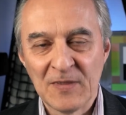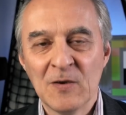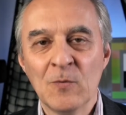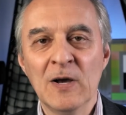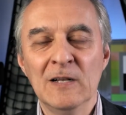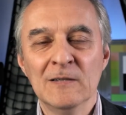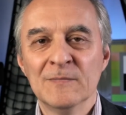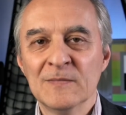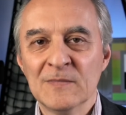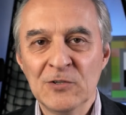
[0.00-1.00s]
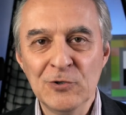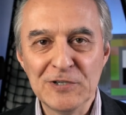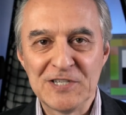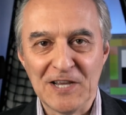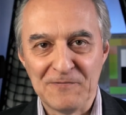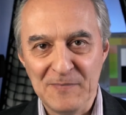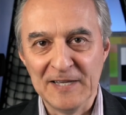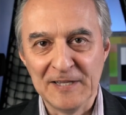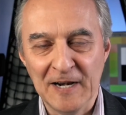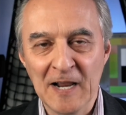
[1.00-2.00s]
Well, you deserve
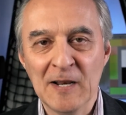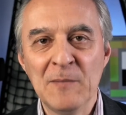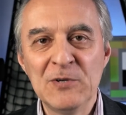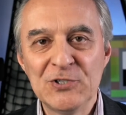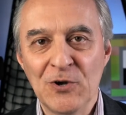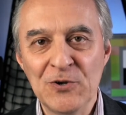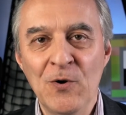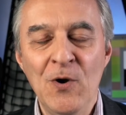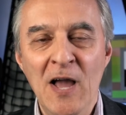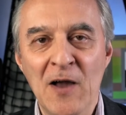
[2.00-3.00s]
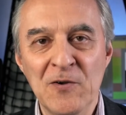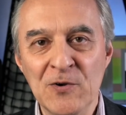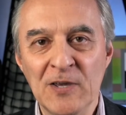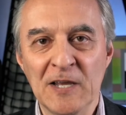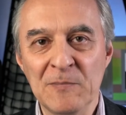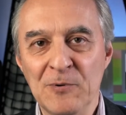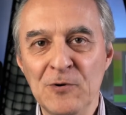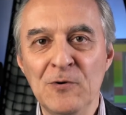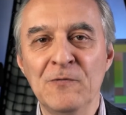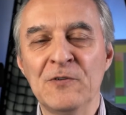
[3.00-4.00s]
better, and let me show you how you can
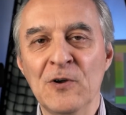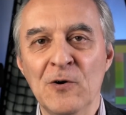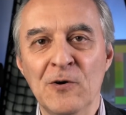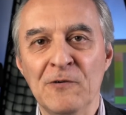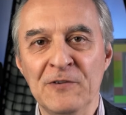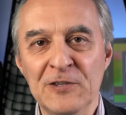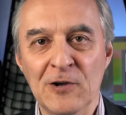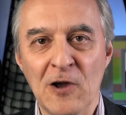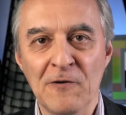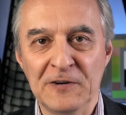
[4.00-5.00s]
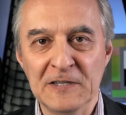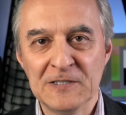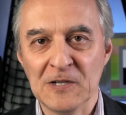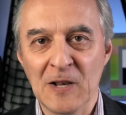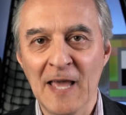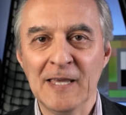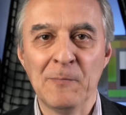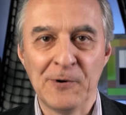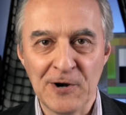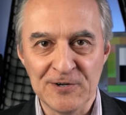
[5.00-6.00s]
improve your video conference like a
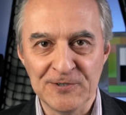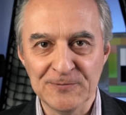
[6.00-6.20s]
pro.